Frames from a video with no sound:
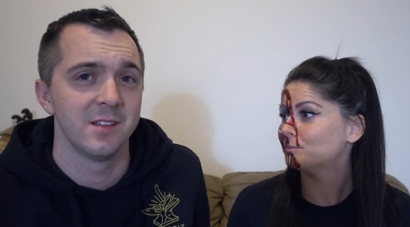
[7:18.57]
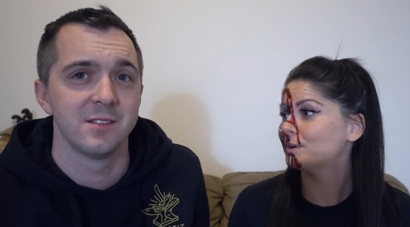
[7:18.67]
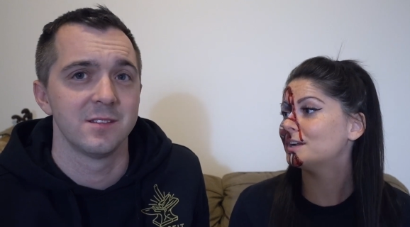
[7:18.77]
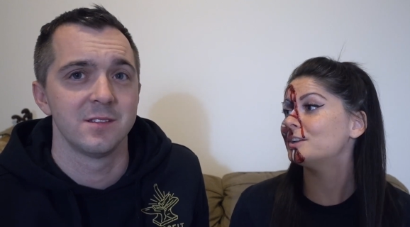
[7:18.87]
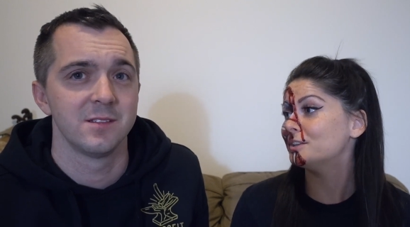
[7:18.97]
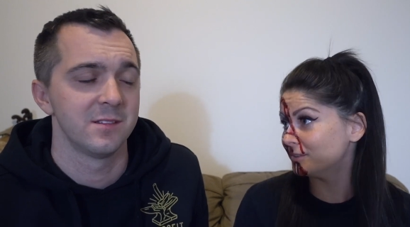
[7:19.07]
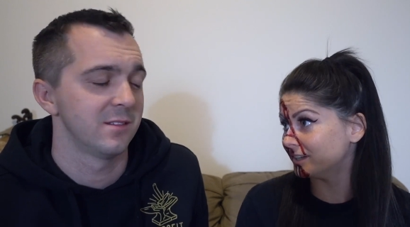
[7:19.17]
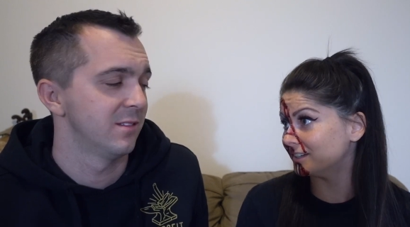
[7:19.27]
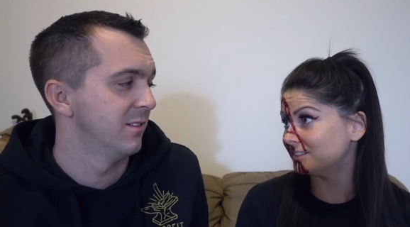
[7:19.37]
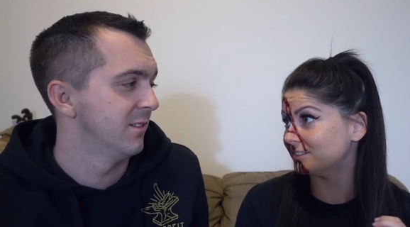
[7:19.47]
Speaker 1: What are you
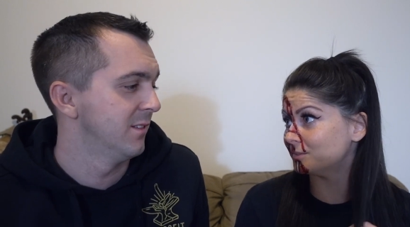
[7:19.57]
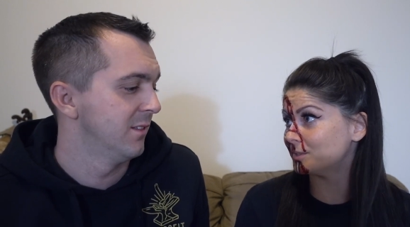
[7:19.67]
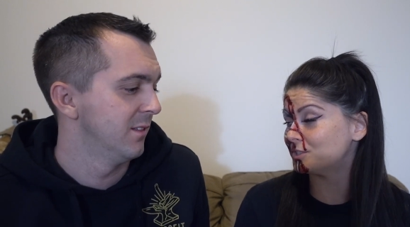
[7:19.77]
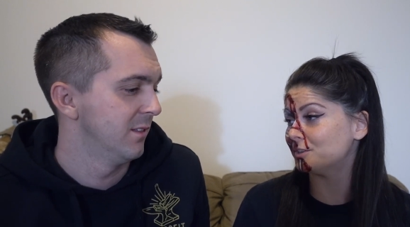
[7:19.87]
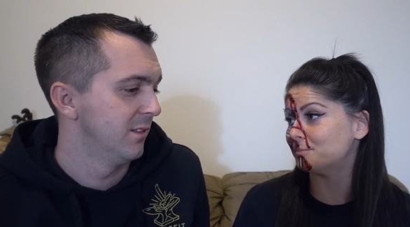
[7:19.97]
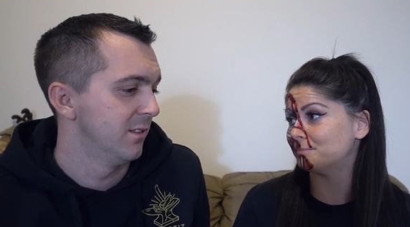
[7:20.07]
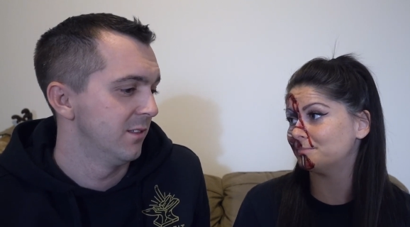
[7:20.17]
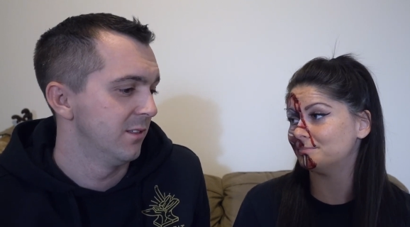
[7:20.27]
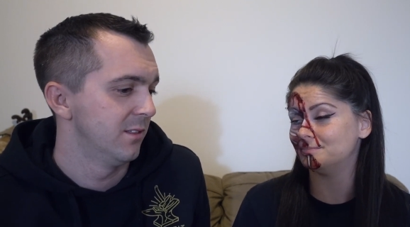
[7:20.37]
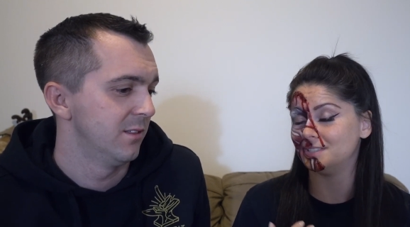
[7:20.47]
going to do? What's your
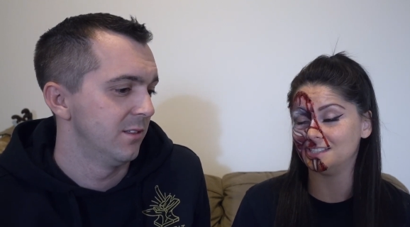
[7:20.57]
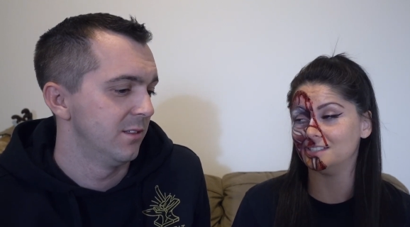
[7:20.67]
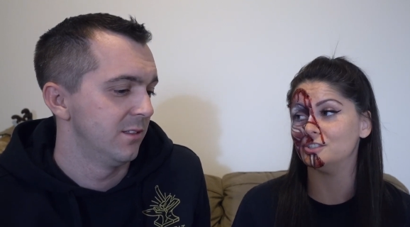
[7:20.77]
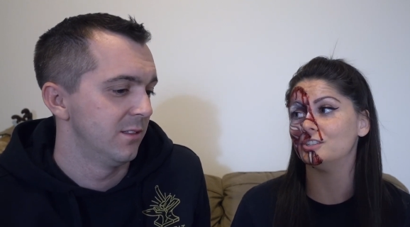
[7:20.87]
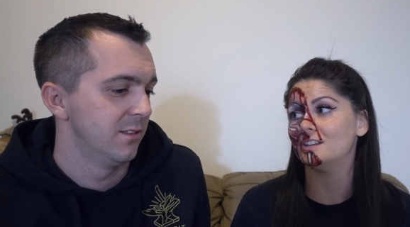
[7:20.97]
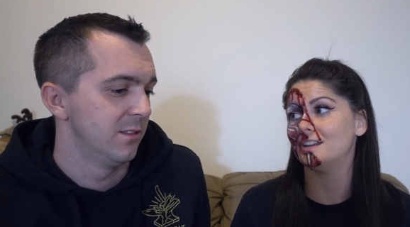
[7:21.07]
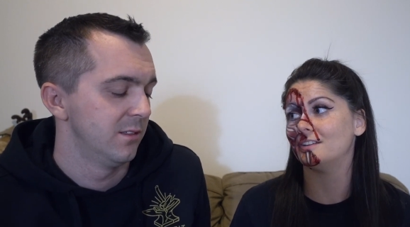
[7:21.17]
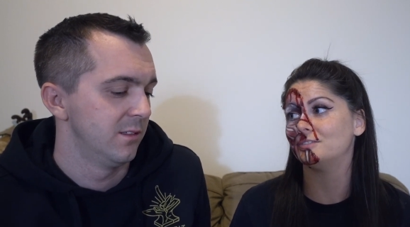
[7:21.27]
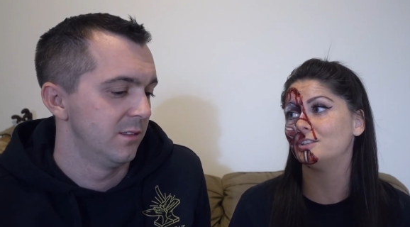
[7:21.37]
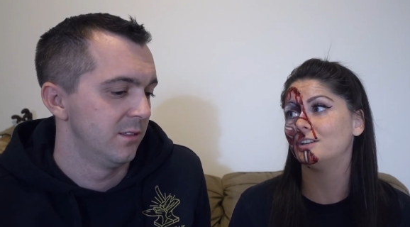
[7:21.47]
decision
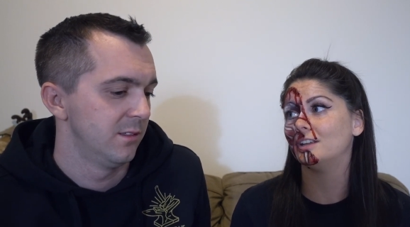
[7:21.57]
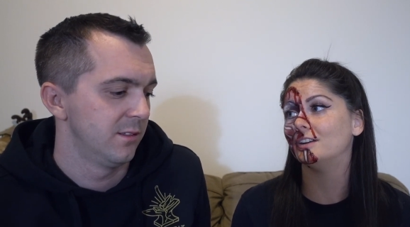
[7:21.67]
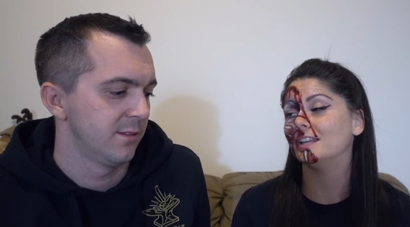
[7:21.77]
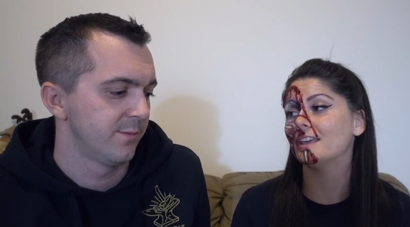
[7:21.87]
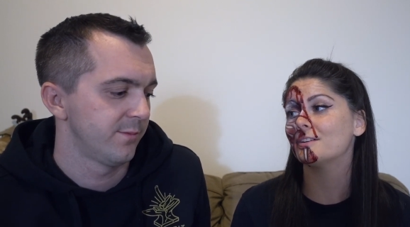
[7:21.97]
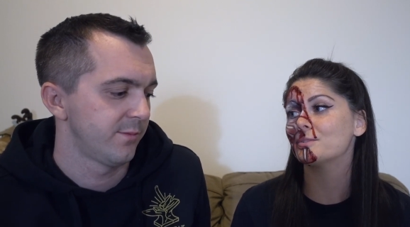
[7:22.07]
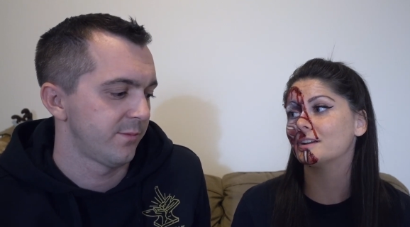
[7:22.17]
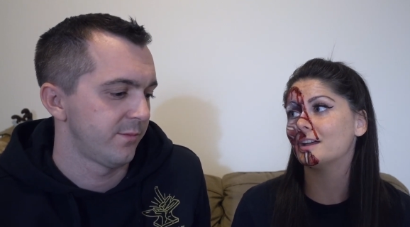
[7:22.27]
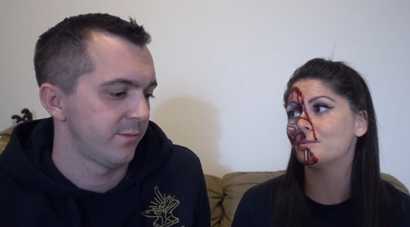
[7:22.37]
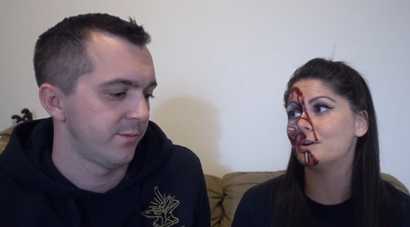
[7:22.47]
after hearing that
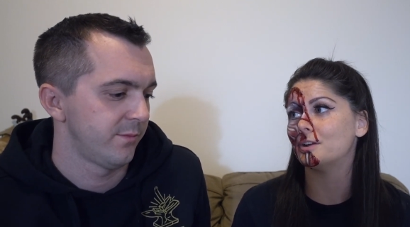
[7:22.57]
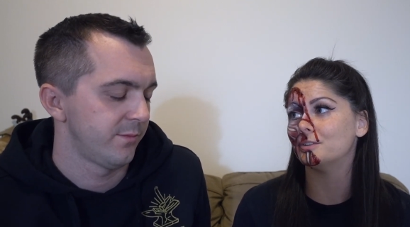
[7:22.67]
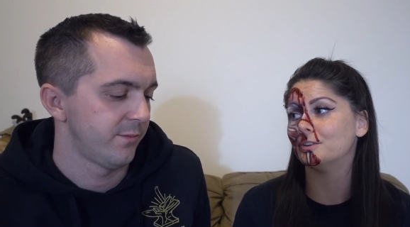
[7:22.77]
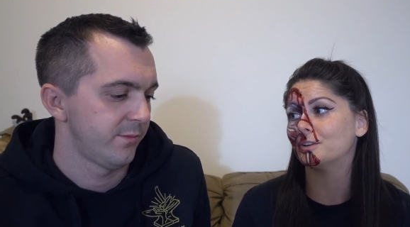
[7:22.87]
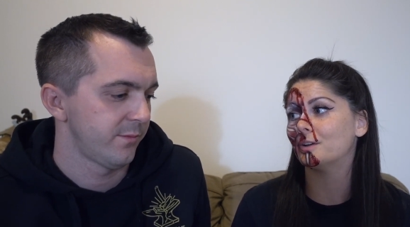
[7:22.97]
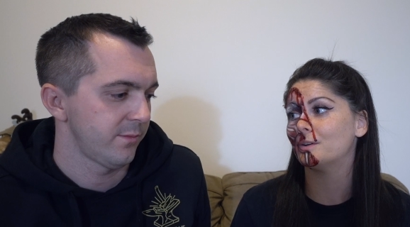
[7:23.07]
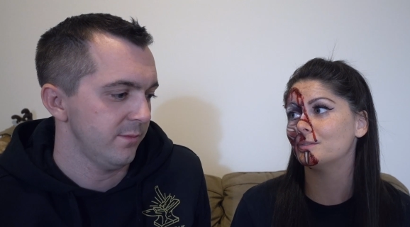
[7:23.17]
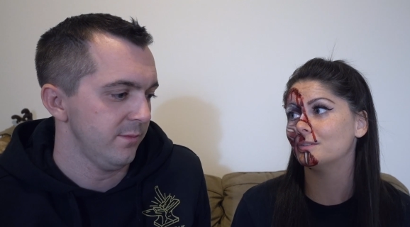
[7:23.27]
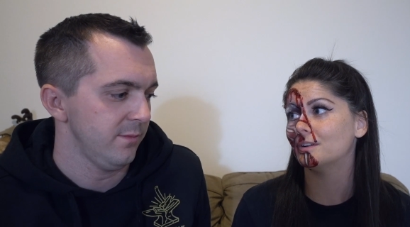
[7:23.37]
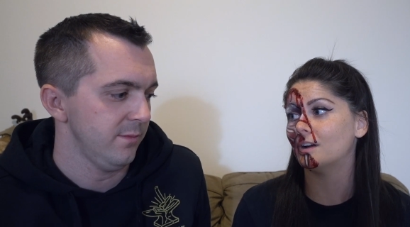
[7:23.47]
workout? Are you going to go
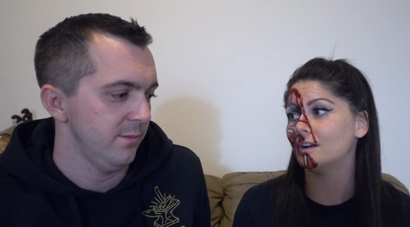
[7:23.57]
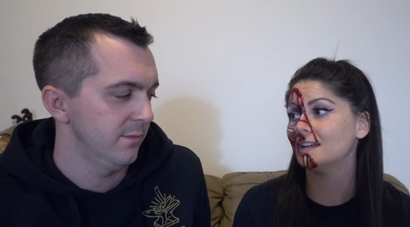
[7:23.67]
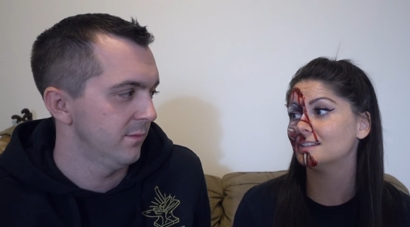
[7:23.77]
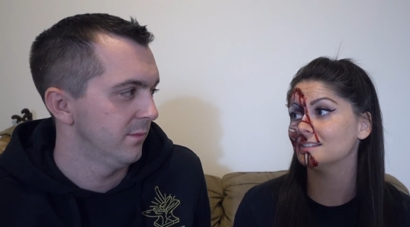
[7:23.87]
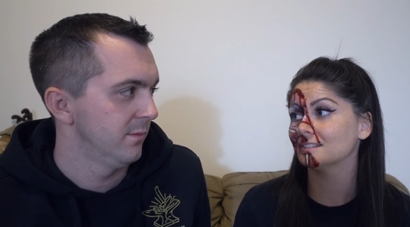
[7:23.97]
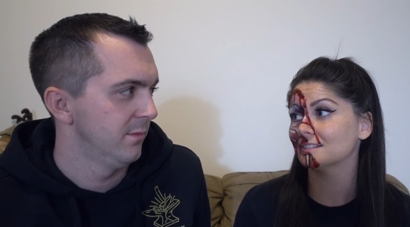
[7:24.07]
RX?